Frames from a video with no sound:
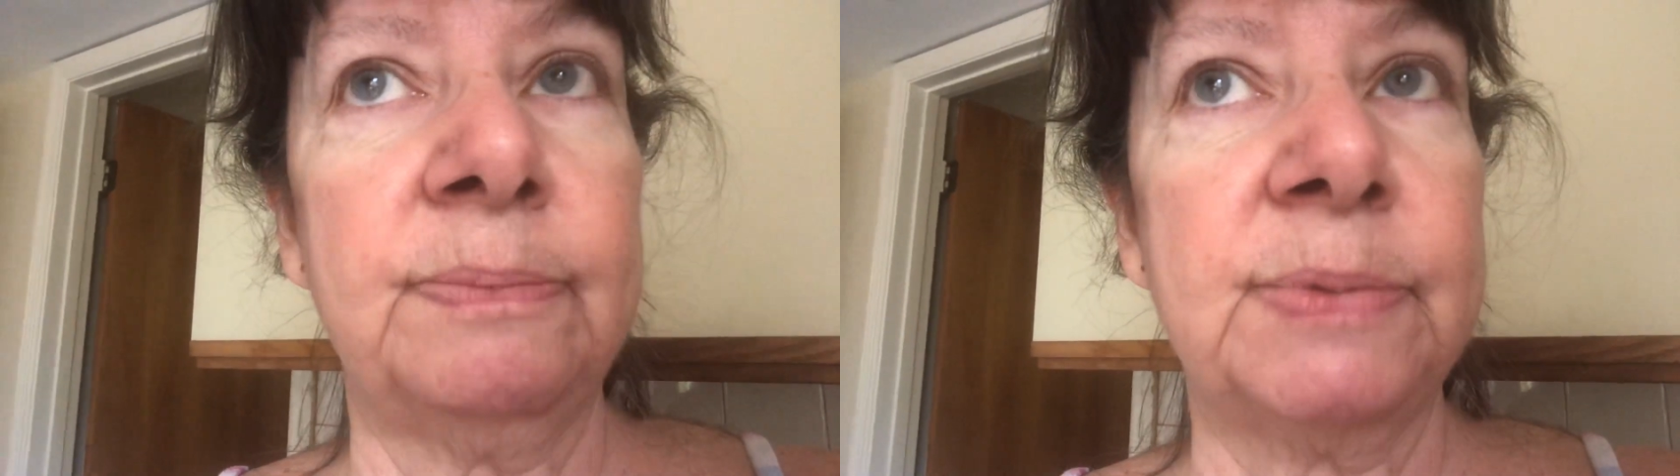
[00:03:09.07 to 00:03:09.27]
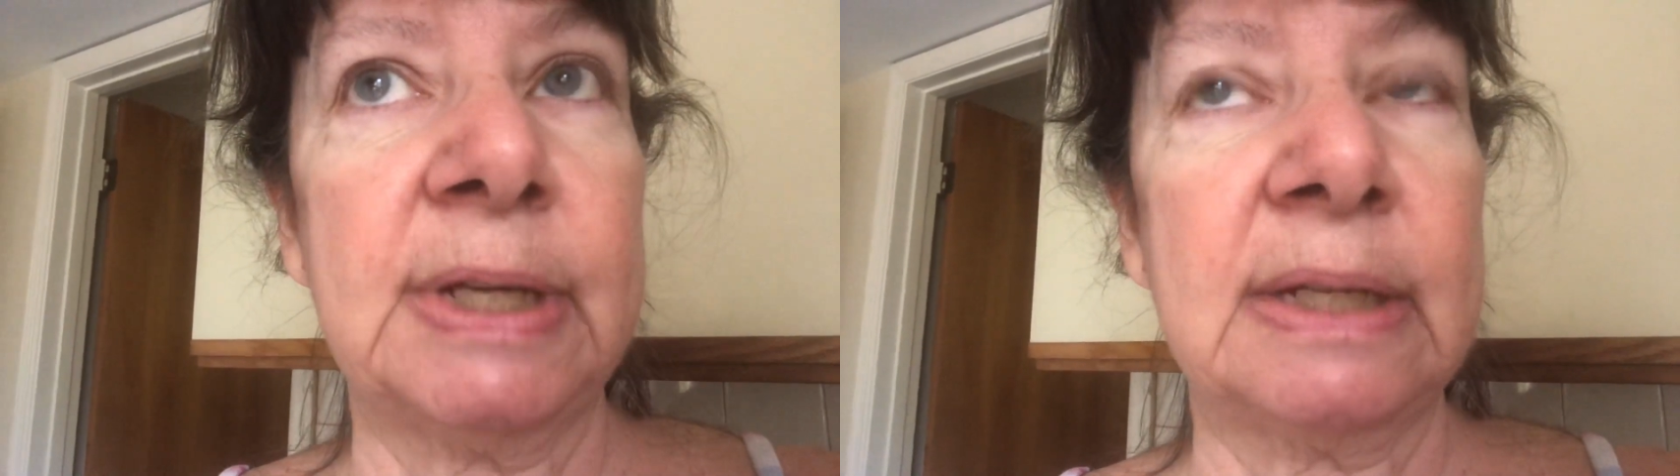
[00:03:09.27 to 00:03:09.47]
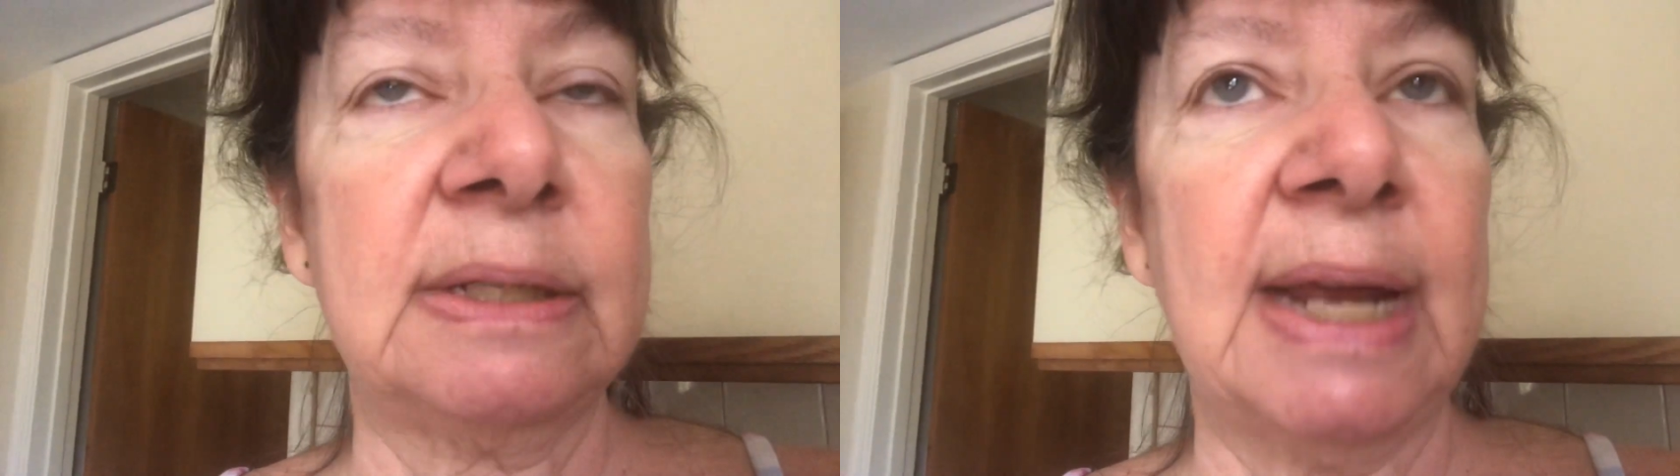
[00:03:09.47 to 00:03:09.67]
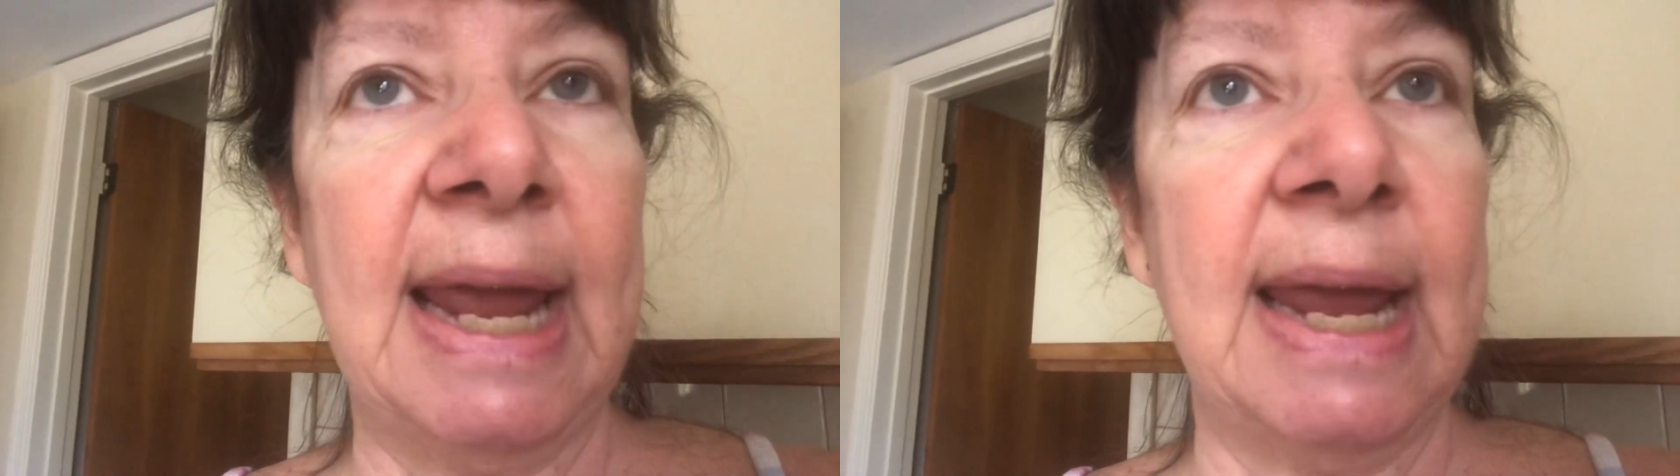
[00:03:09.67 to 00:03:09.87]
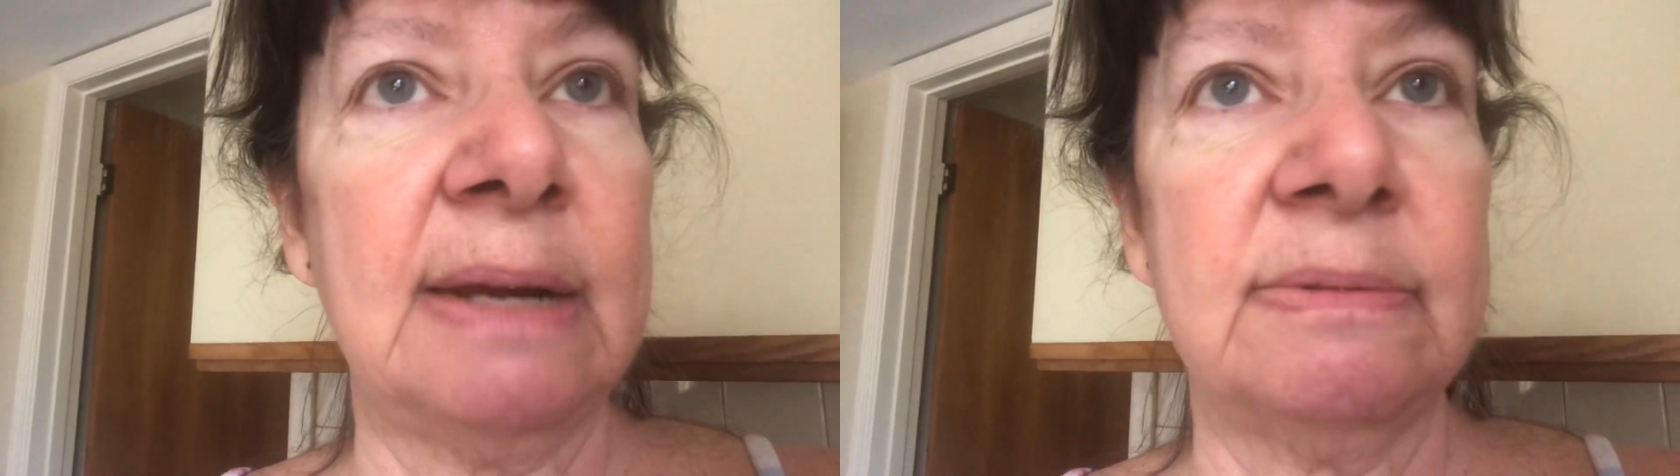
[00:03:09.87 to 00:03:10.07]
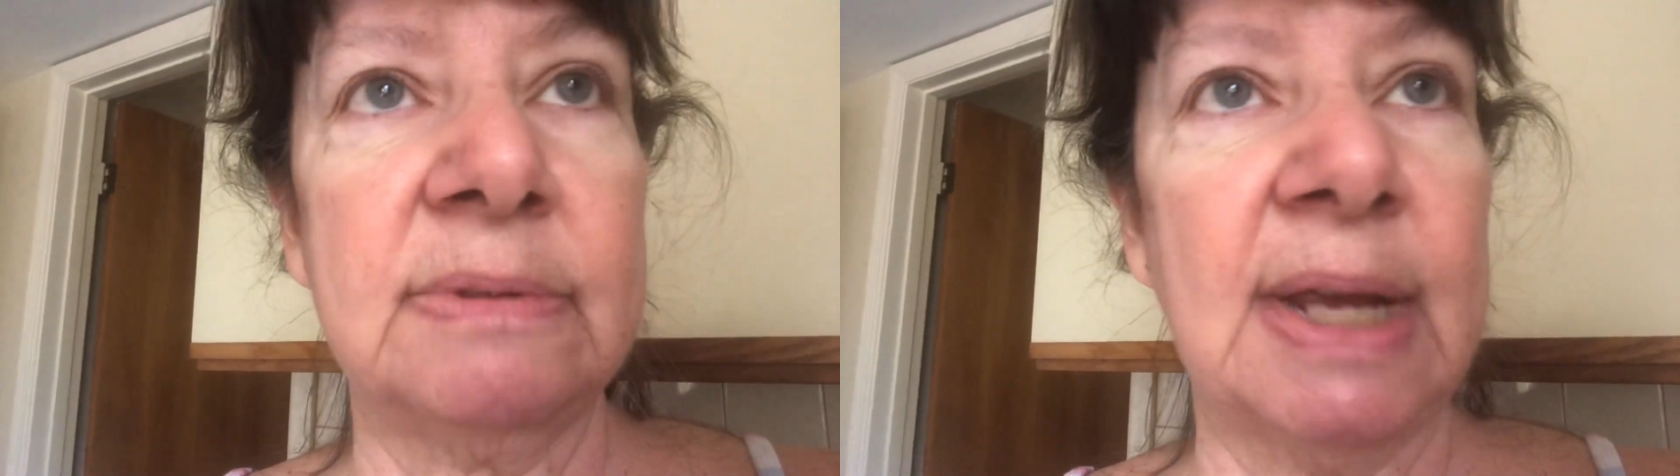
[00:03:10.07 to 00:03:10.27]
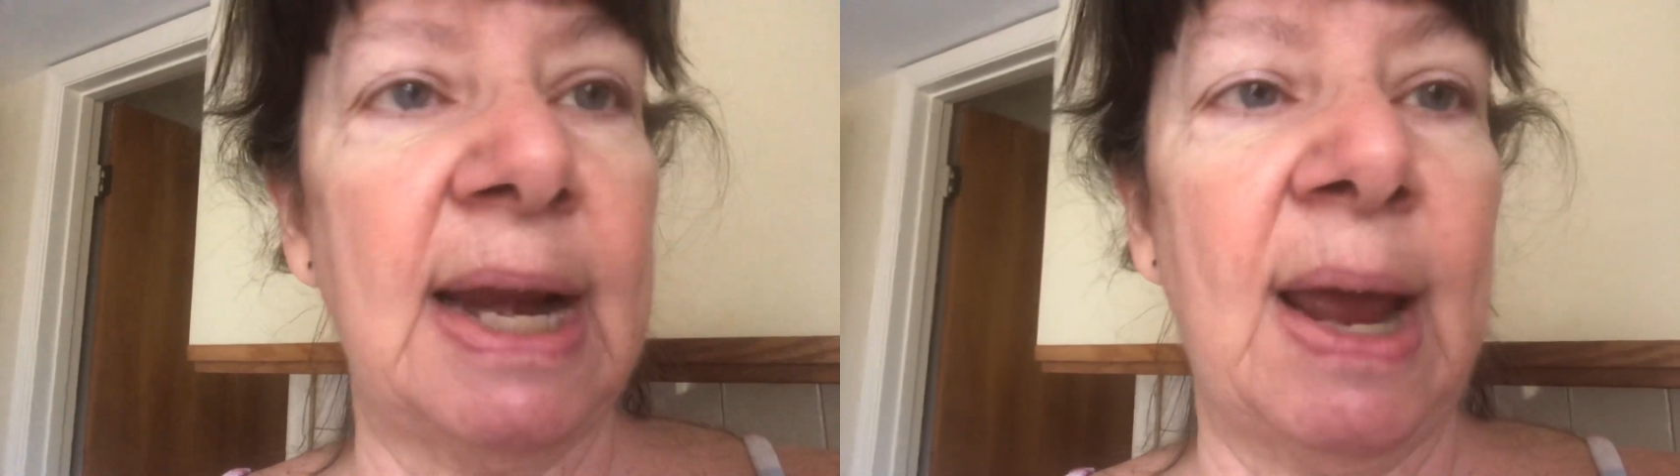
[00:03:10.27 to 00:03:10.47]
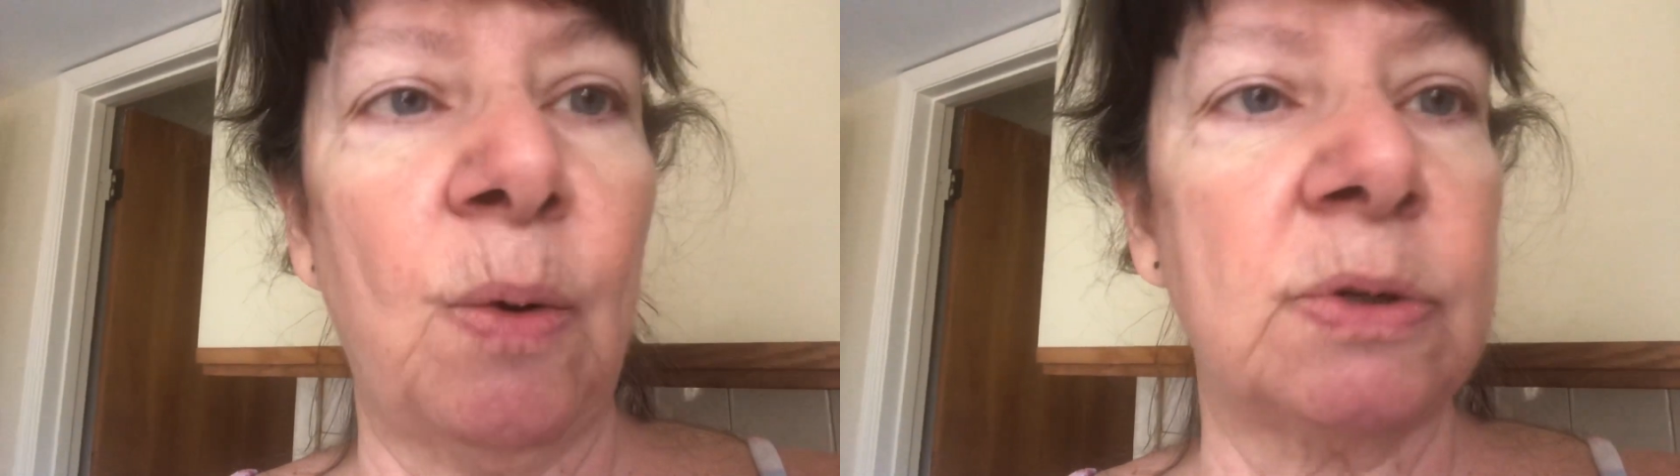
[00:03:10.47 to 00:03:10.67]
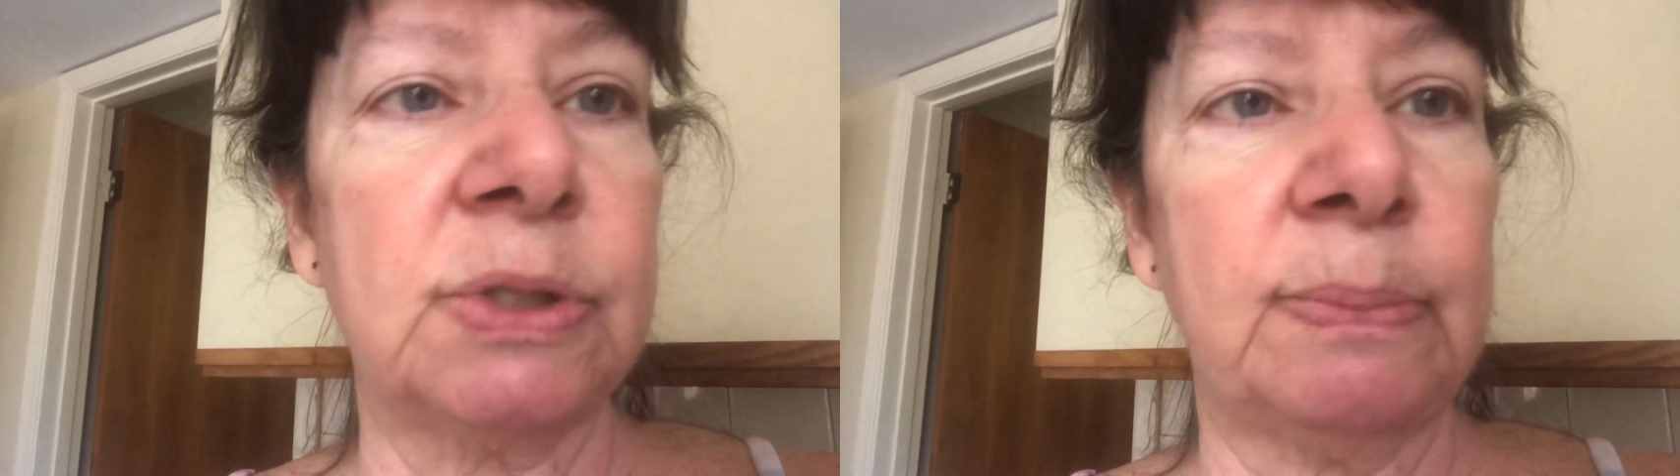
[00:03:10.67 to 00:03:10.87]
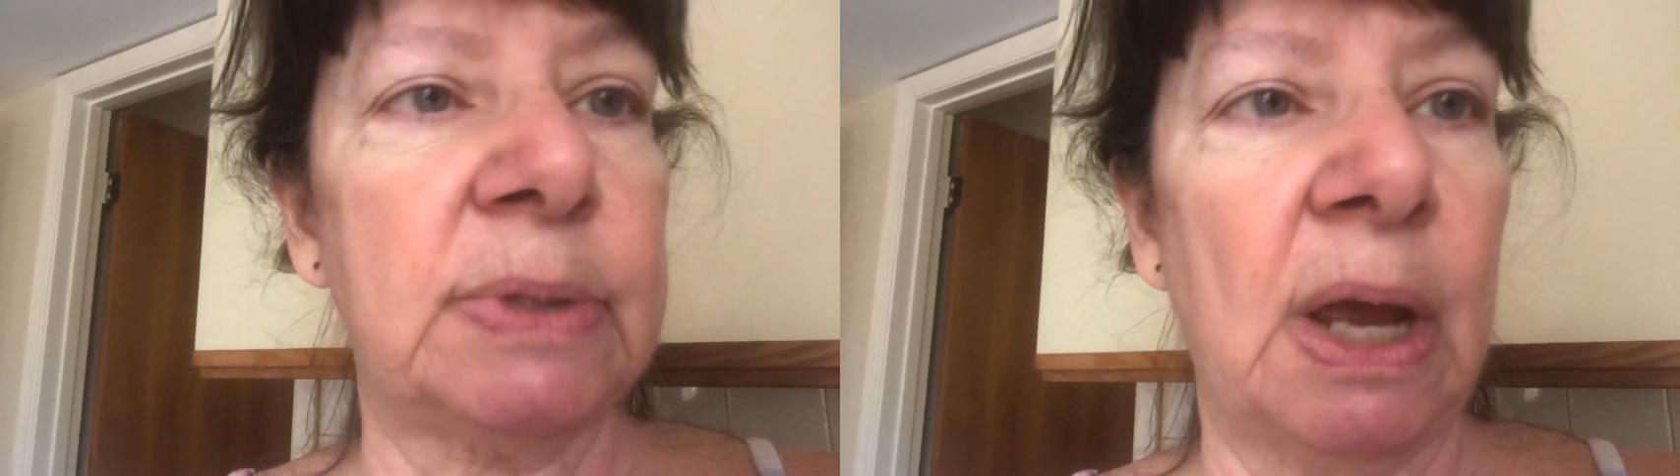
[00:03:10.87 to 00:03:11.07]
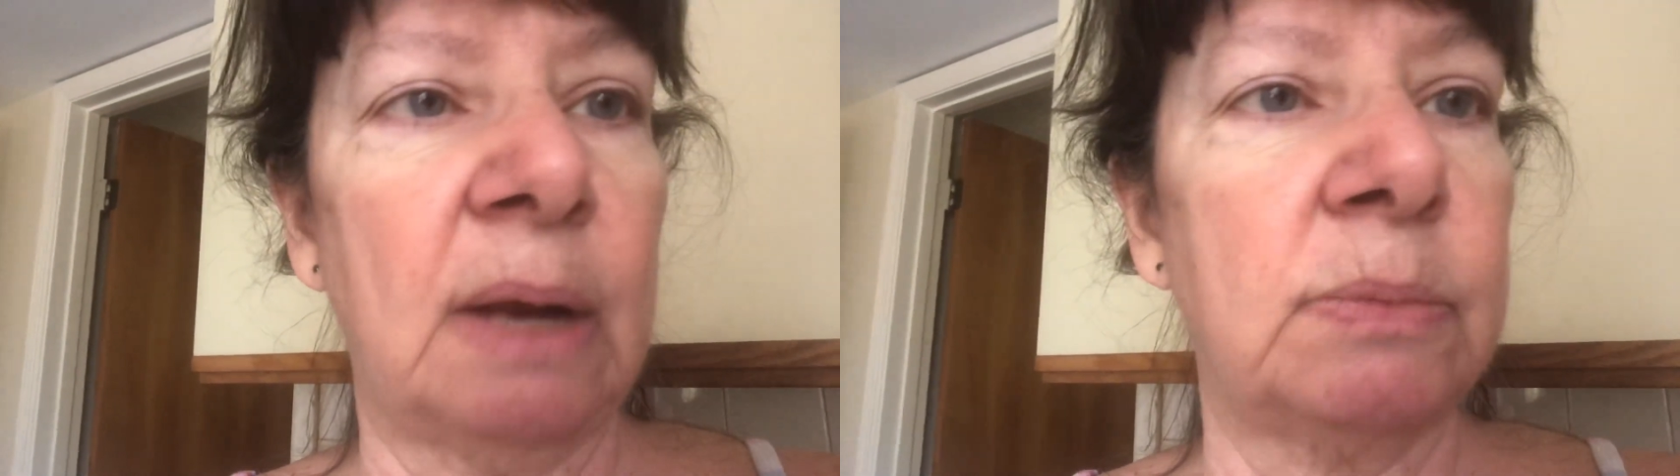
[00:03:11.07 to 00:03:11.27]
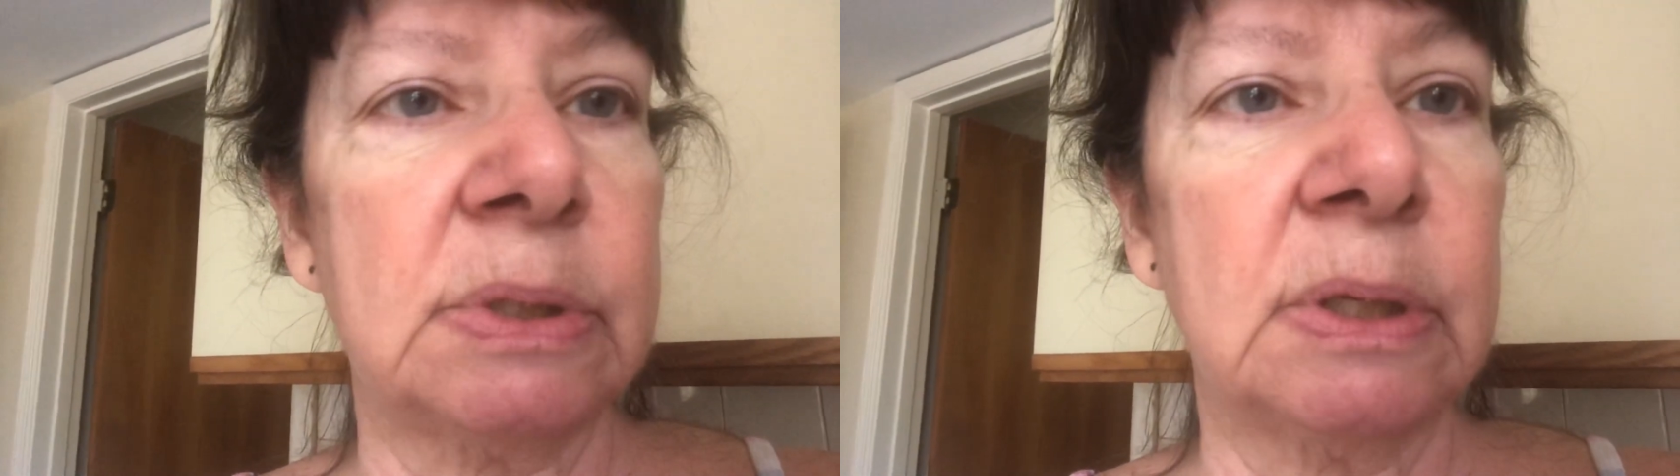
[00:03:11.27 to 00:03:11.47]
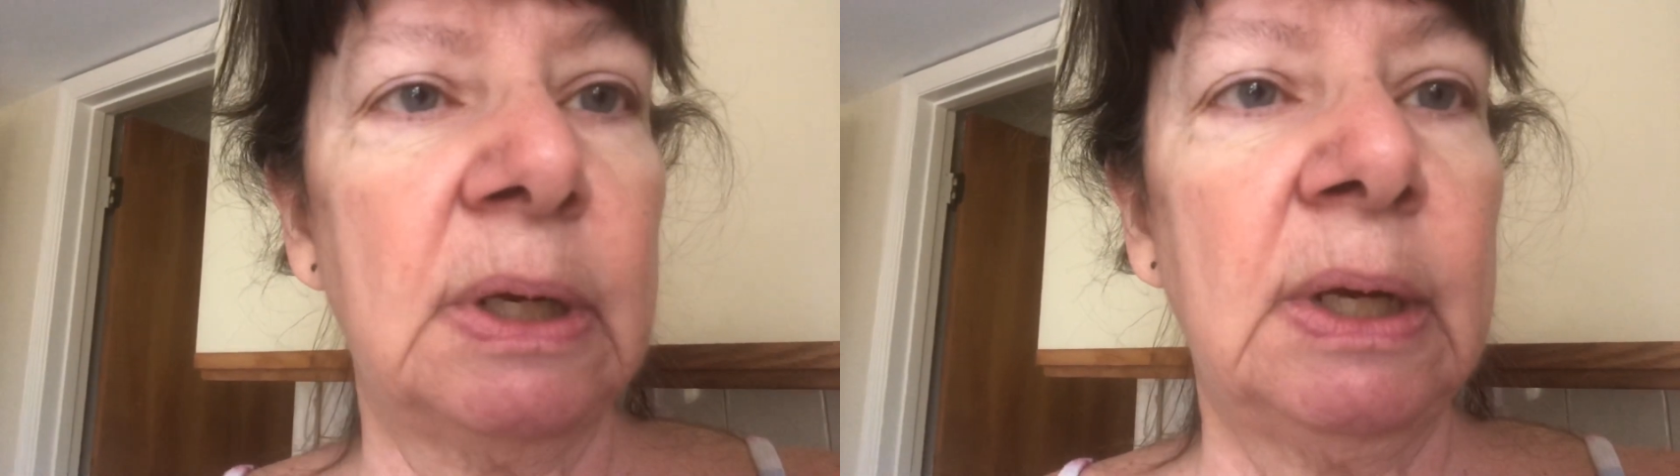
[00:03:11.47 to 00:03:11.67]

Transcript: 6 to 8, 10 hours sometimes